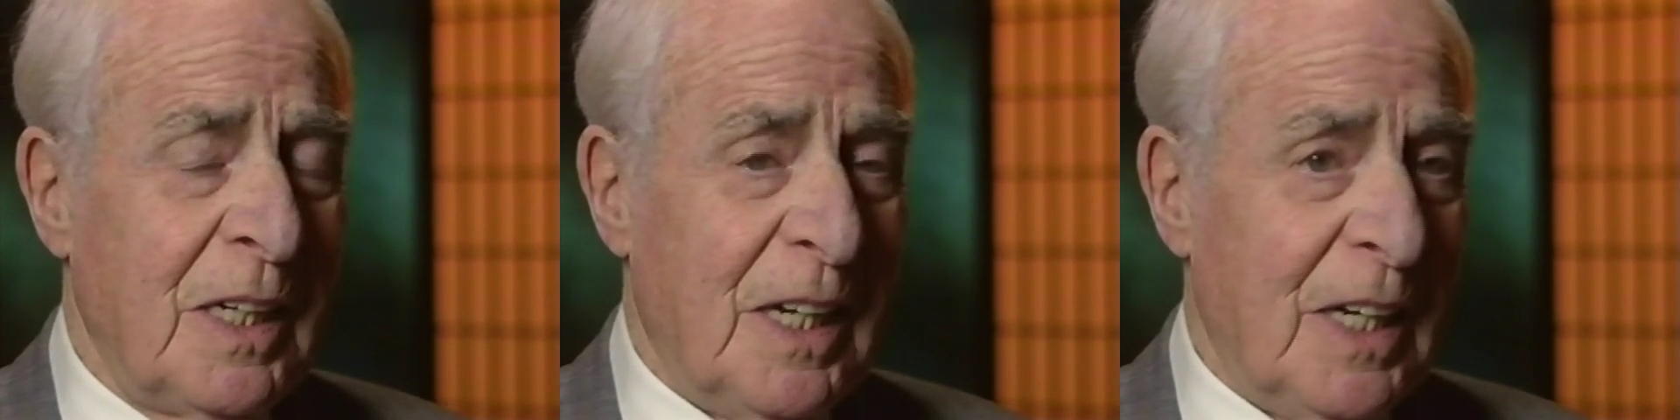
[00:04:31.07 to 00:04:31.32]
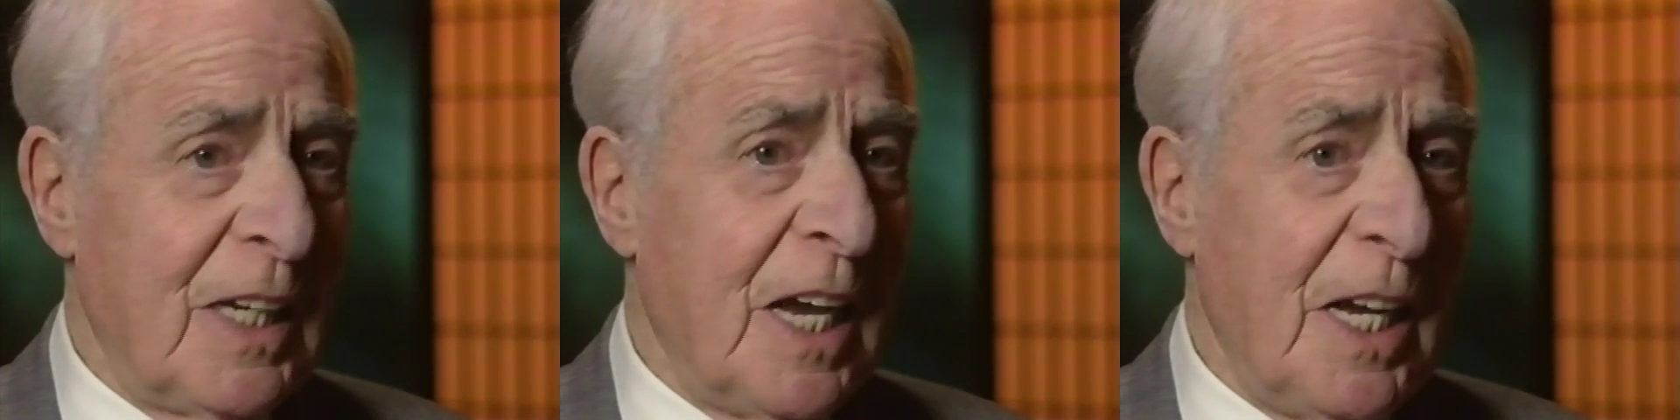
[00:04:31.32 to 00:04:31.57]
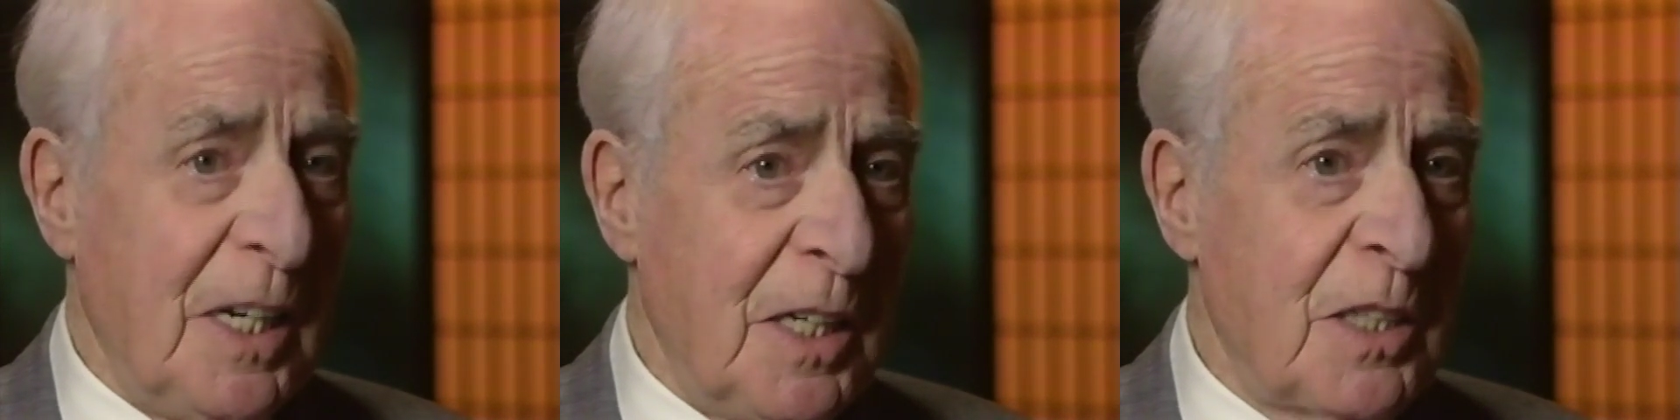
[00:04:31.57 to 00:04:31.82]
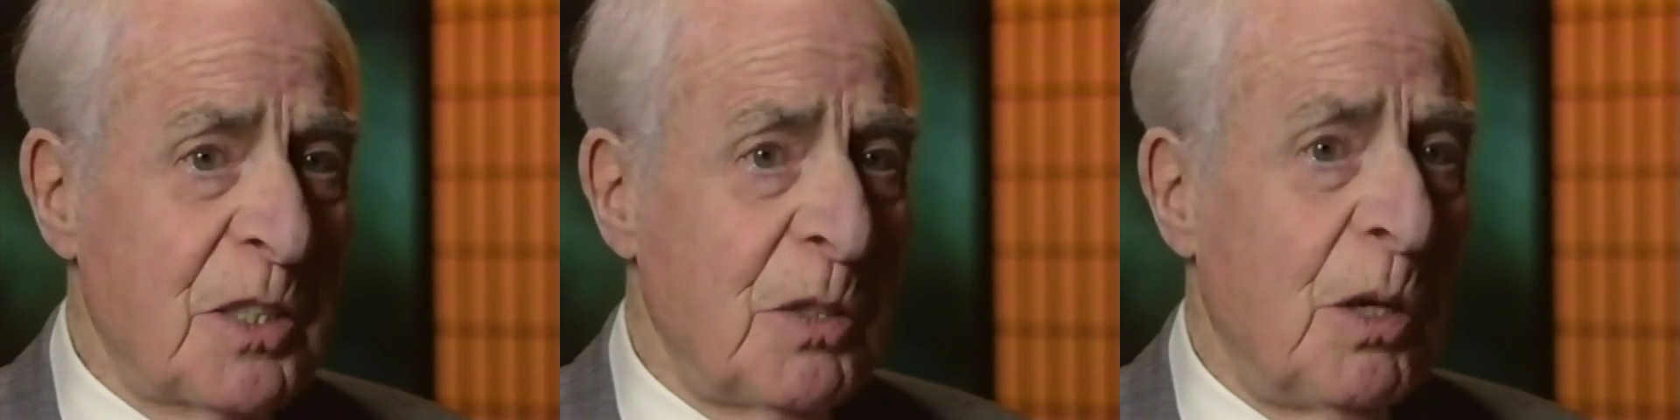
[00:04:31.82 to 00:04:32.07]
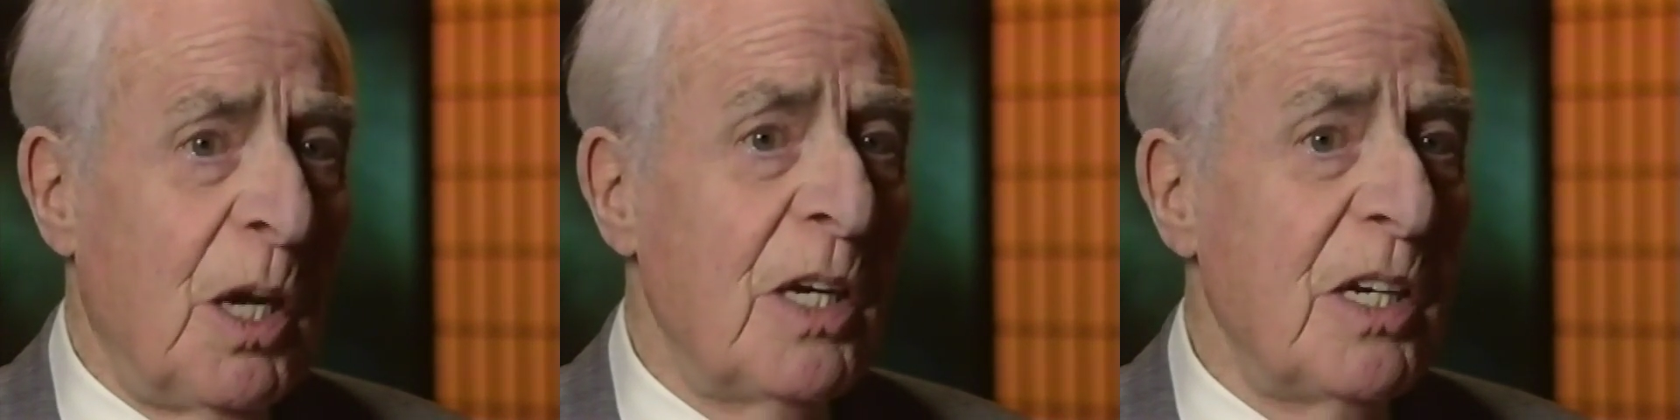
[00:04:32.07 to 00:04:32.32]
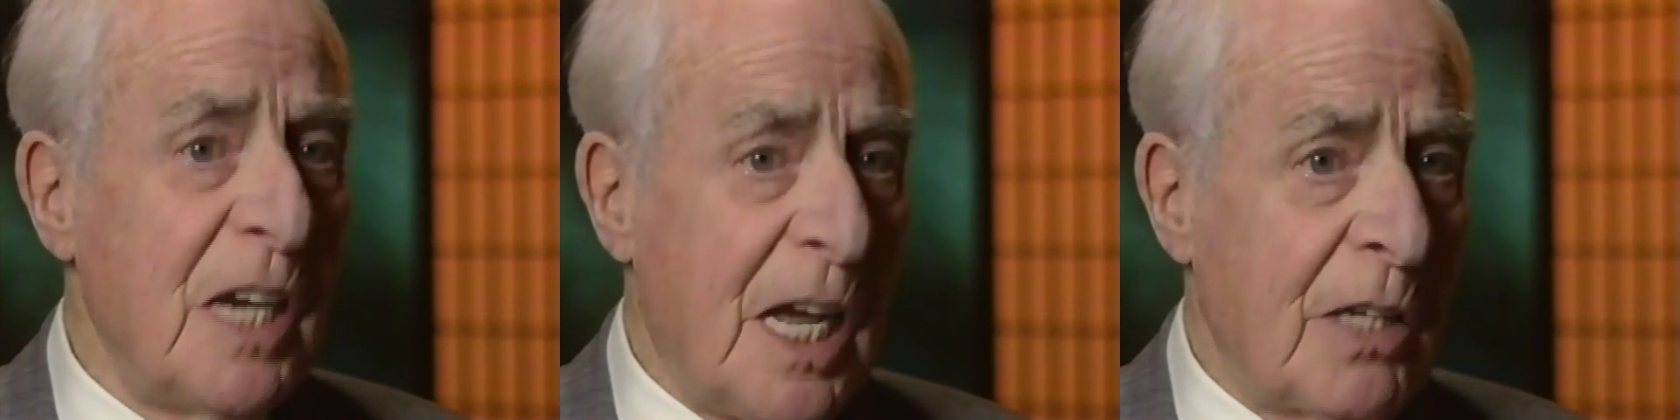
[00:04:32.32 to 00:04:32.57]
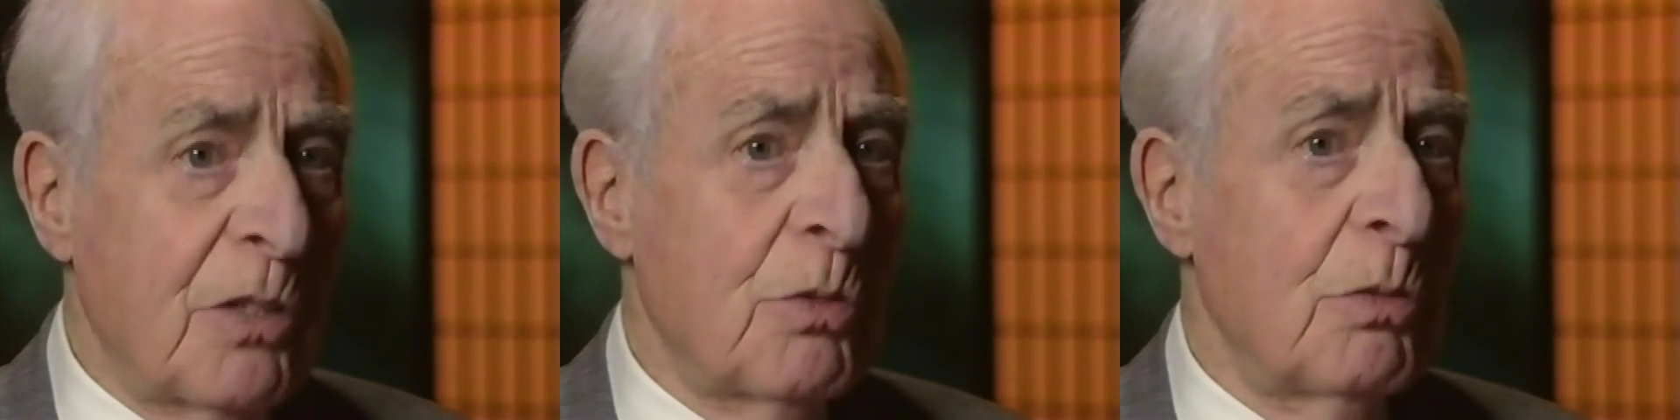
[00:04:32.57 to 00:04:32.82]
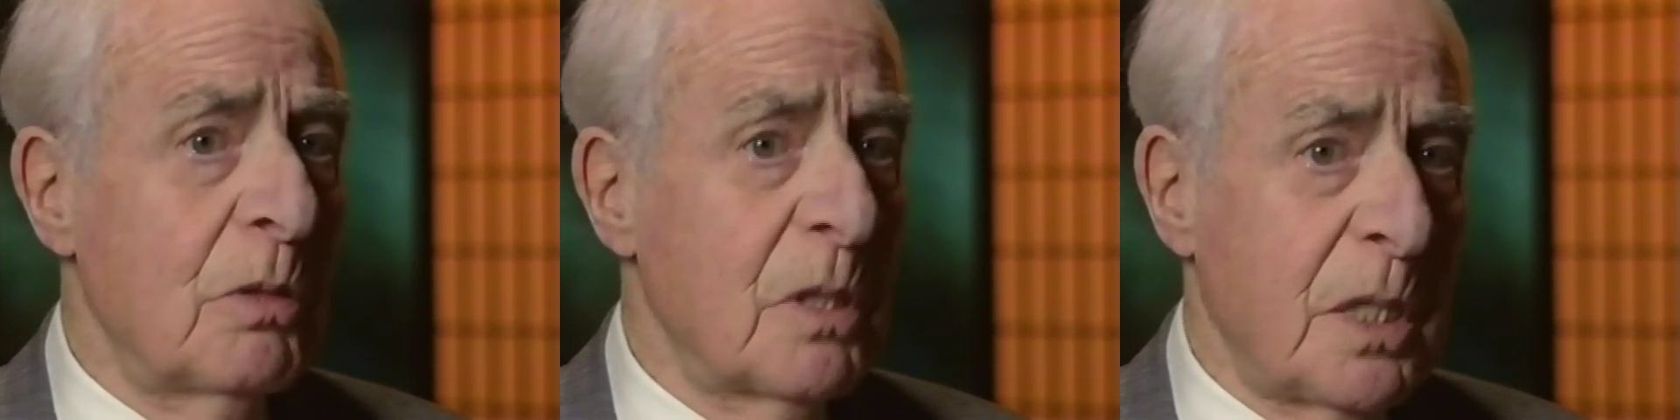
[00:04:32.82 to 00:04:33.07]
again, it's a
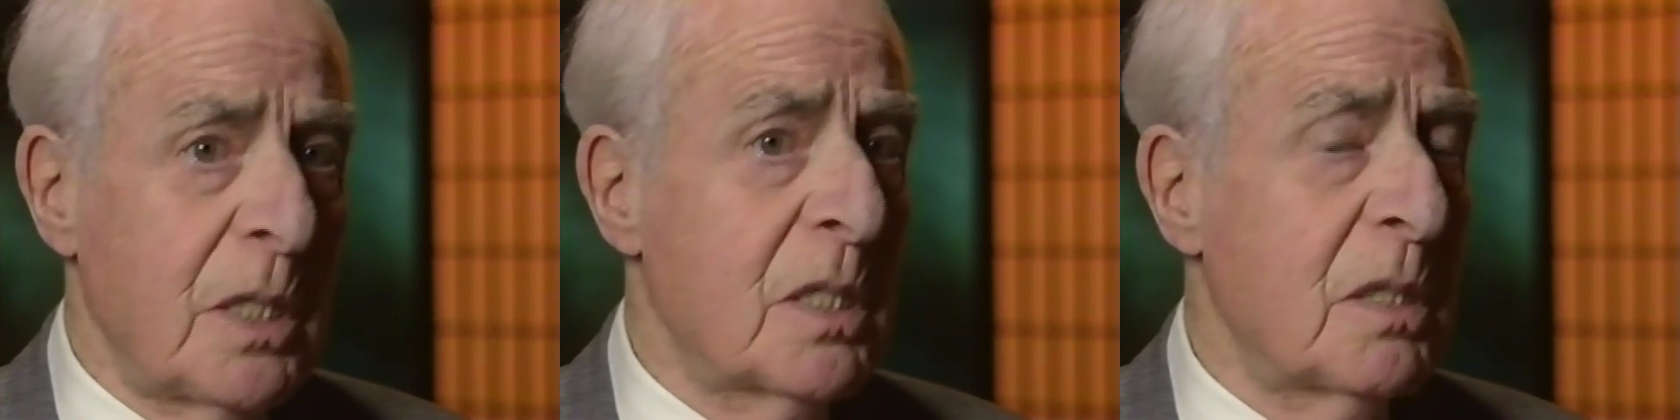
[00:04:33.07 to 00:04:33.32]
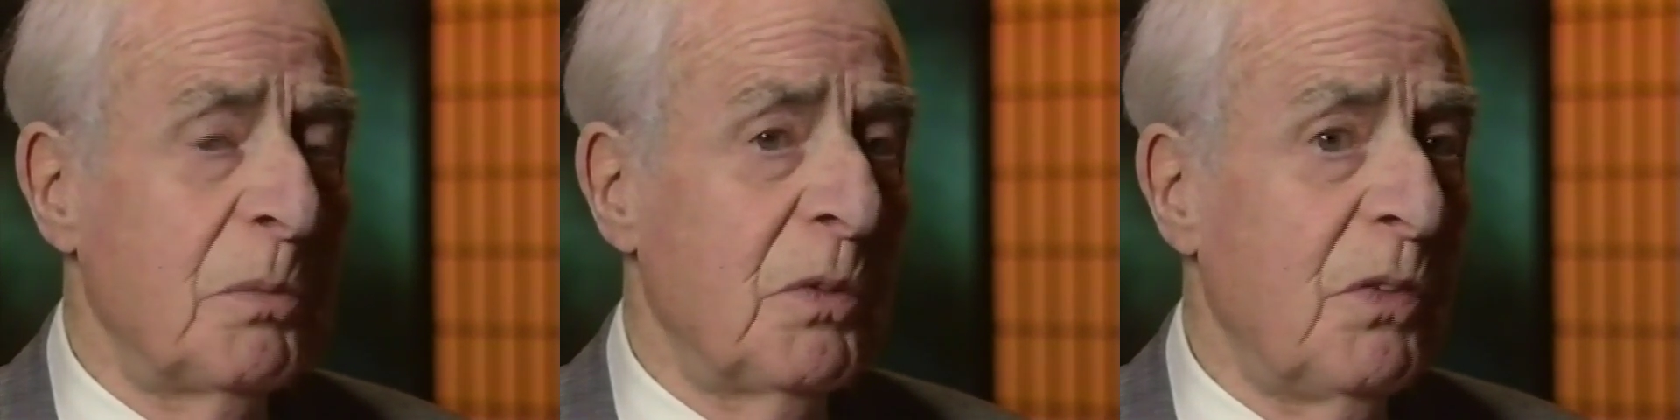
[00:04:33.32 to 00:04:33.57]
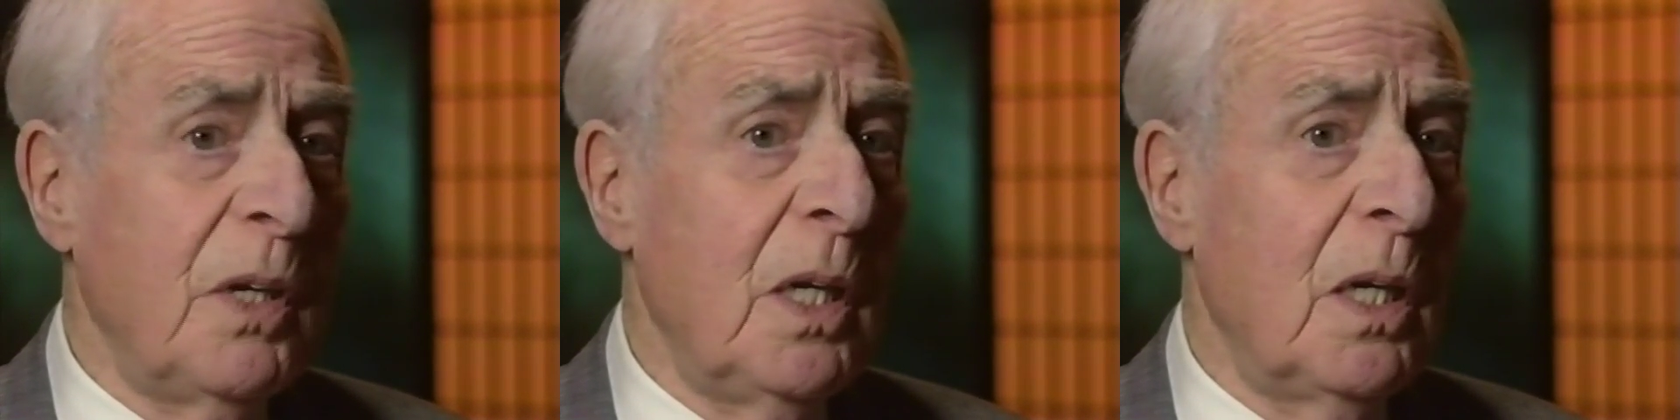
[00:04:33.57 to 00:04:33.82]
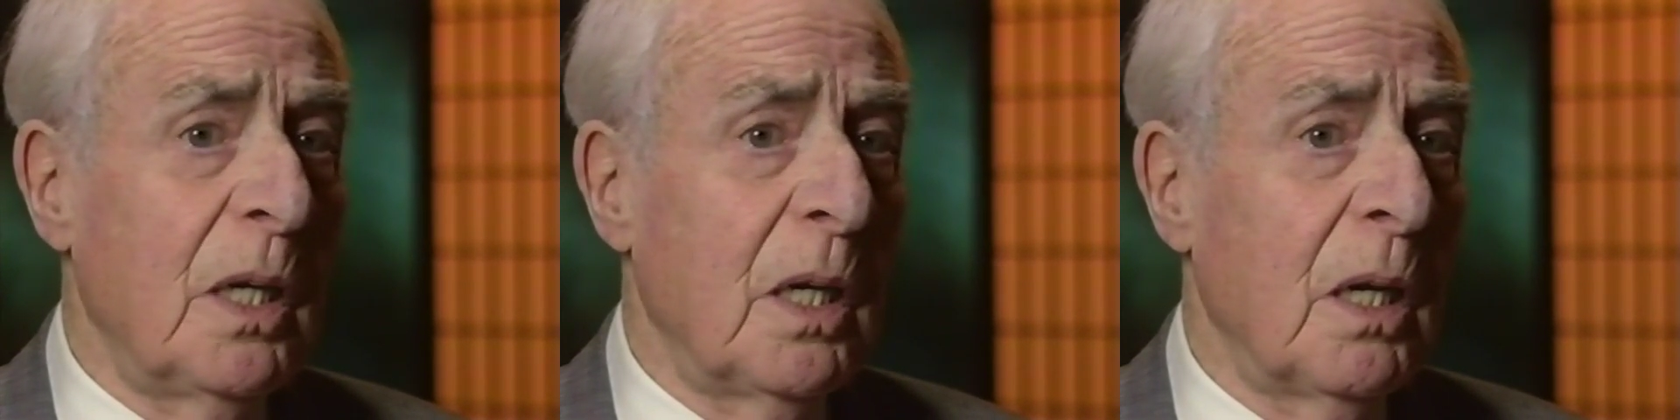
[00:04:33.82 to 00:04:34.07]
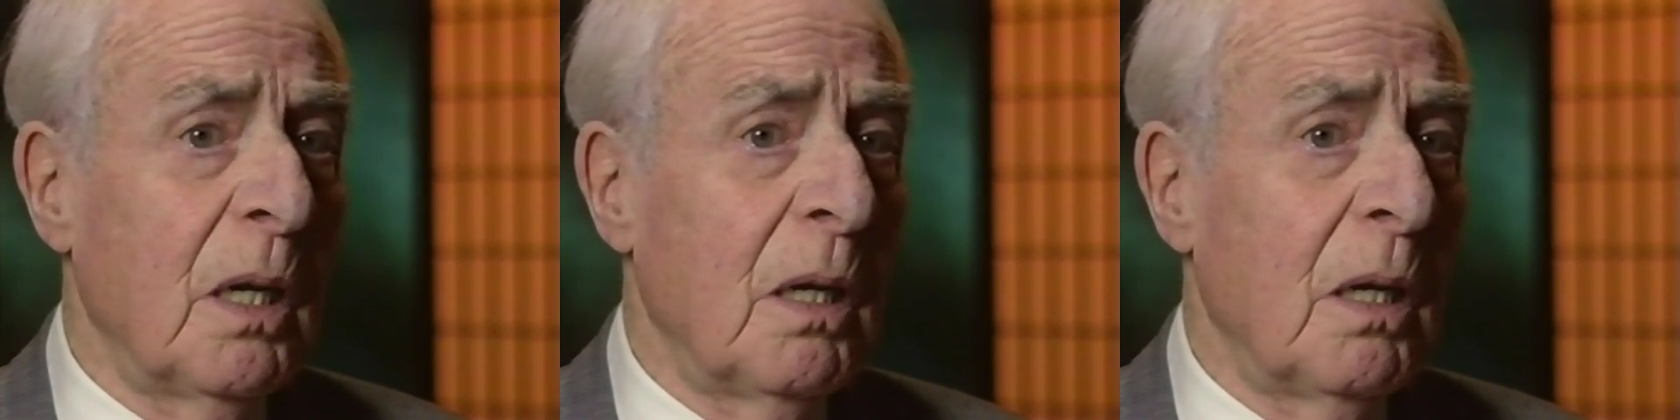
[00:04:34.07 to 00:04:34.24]
natural system of healing.